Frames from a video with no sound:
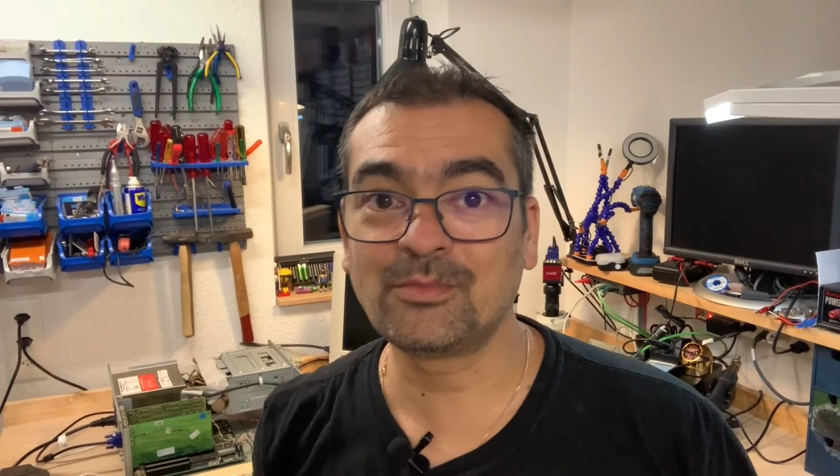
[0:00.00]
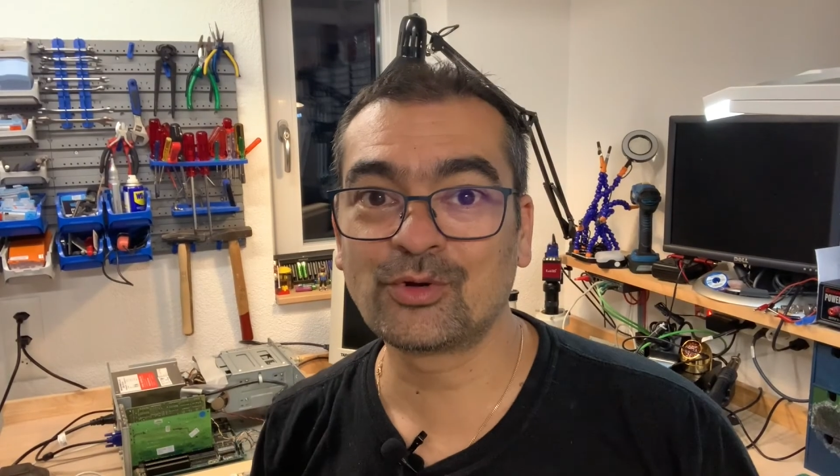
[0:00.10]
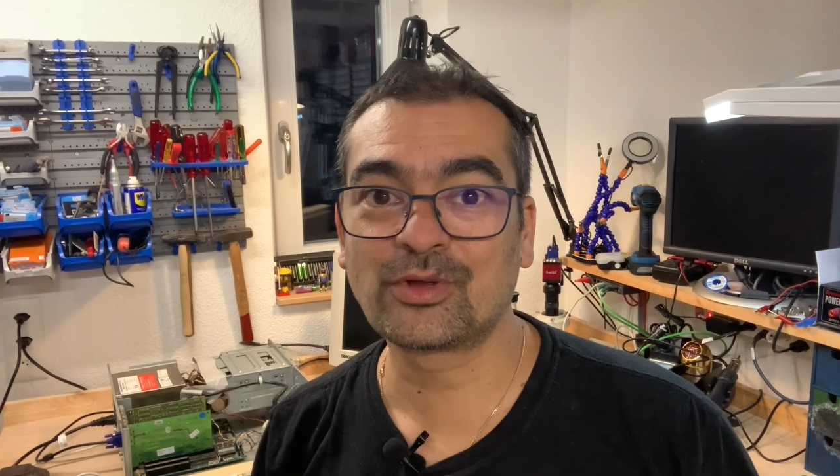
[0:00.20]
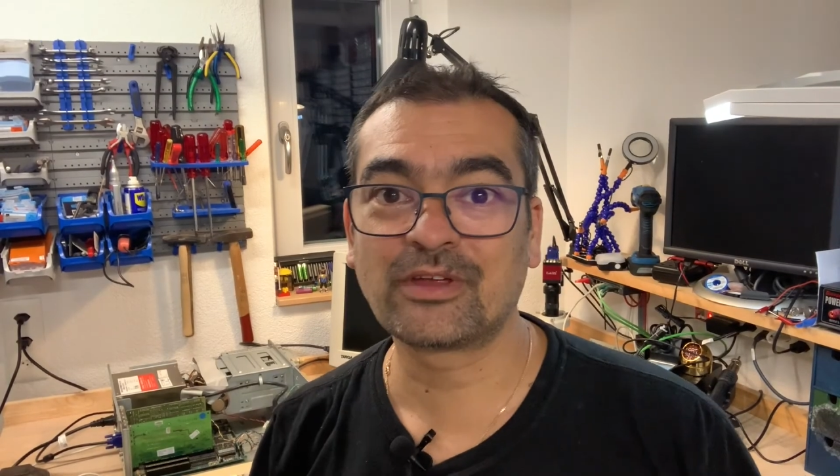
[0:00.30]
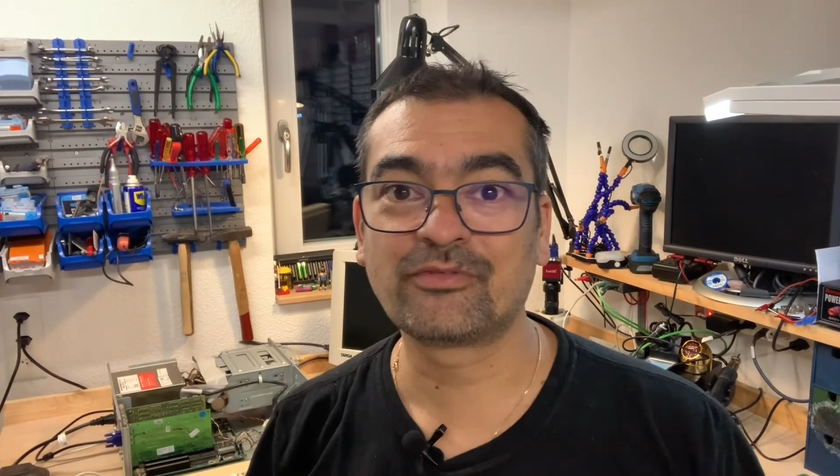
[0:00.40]

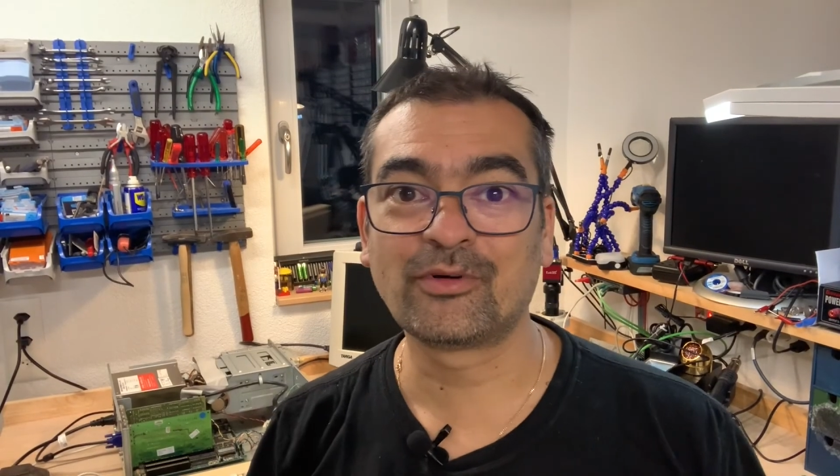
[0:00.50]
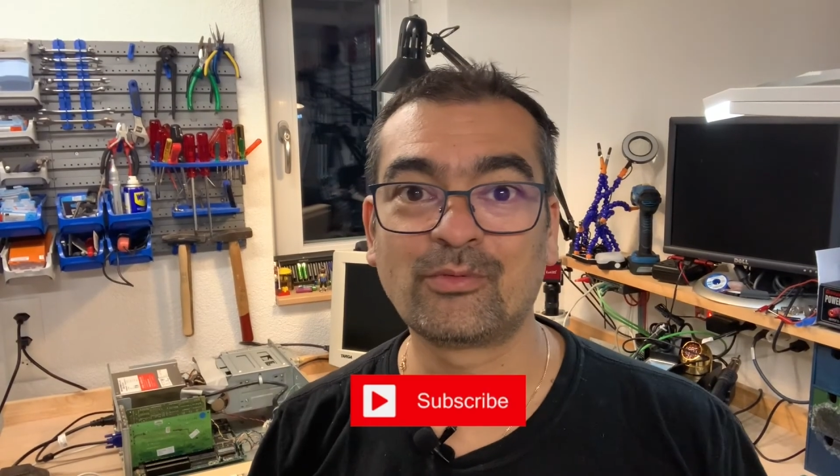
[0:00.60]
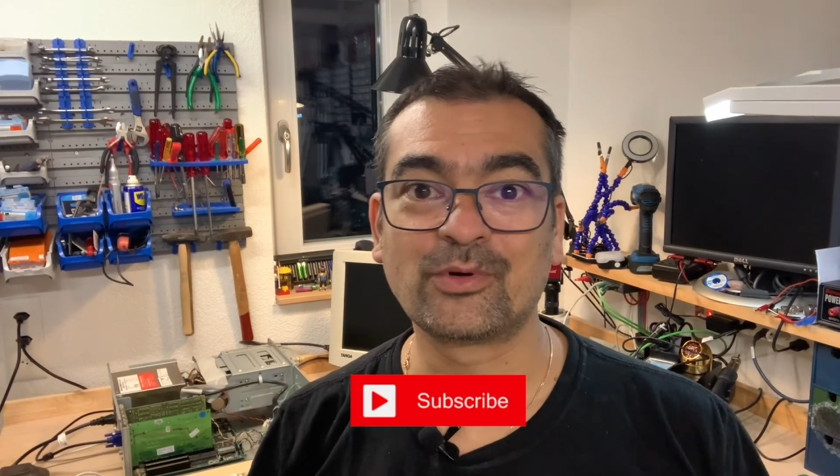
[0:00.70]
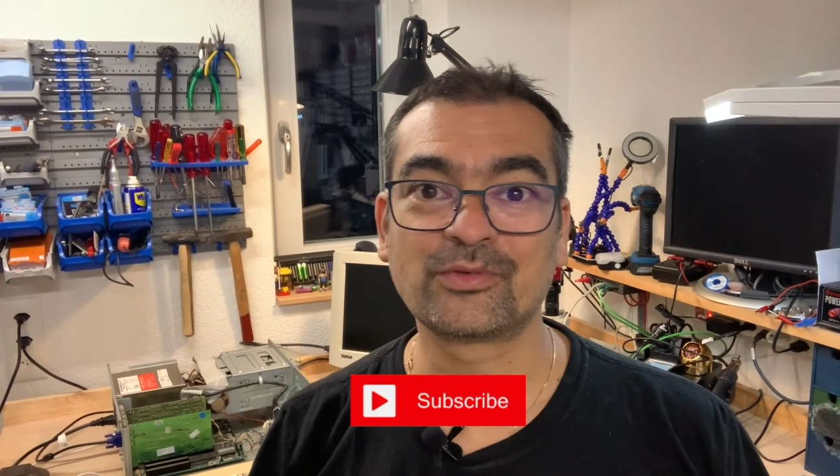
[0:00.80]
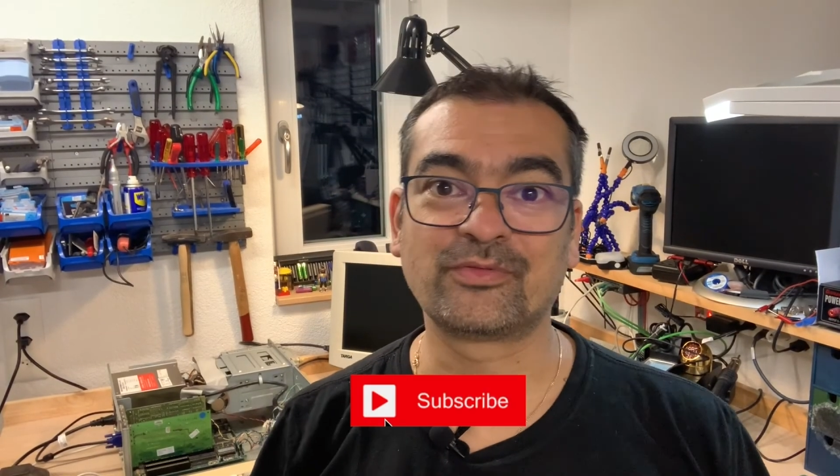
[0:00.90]
looking
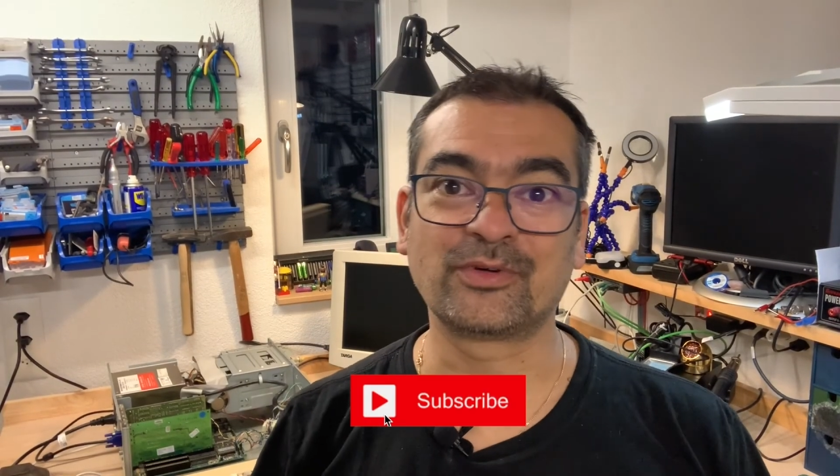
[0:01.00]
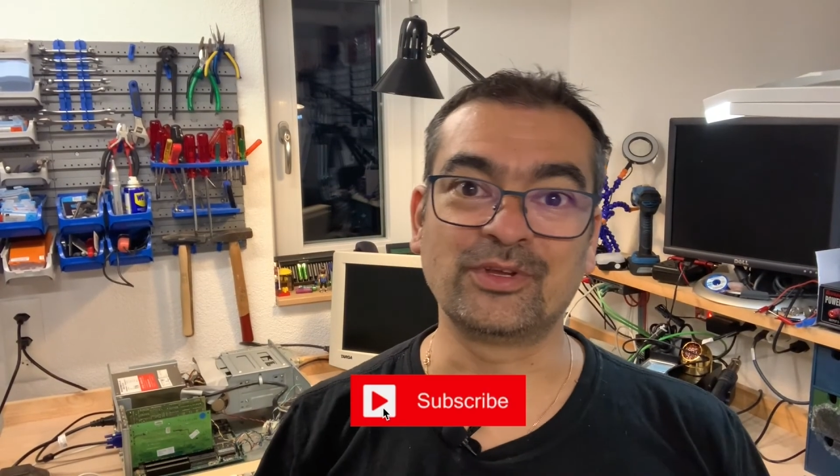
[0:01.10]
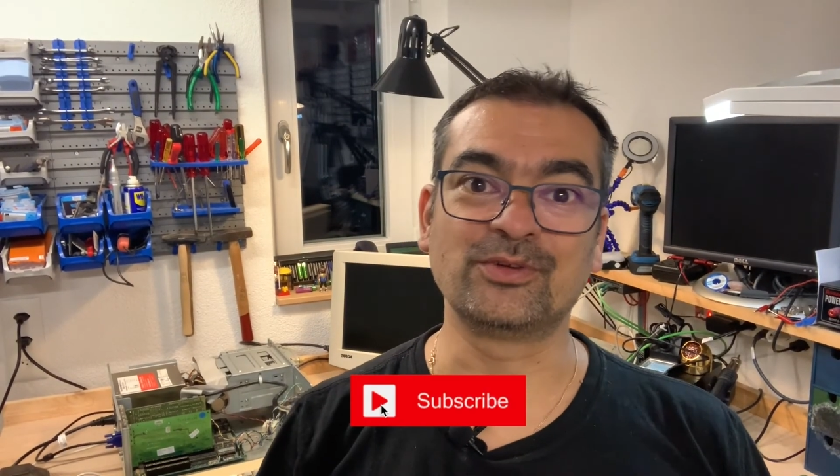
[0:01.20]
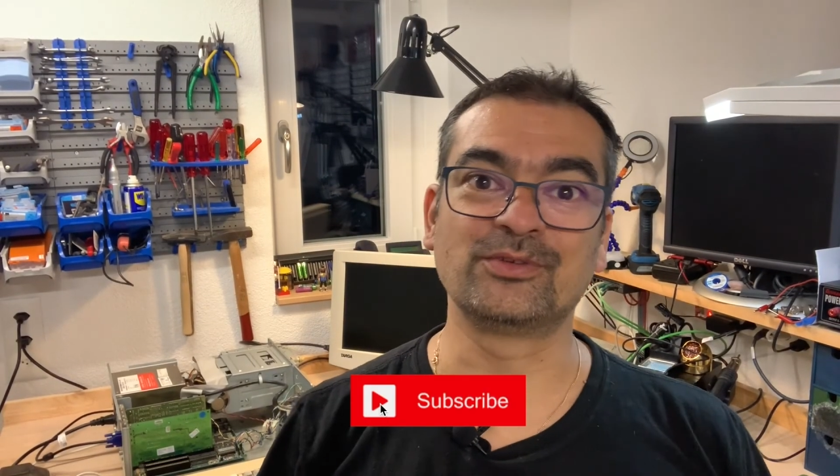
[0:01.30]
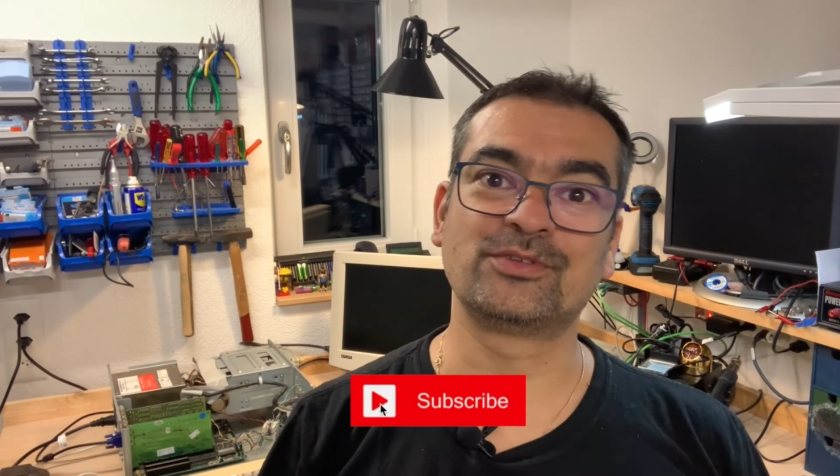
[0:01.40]
forward for you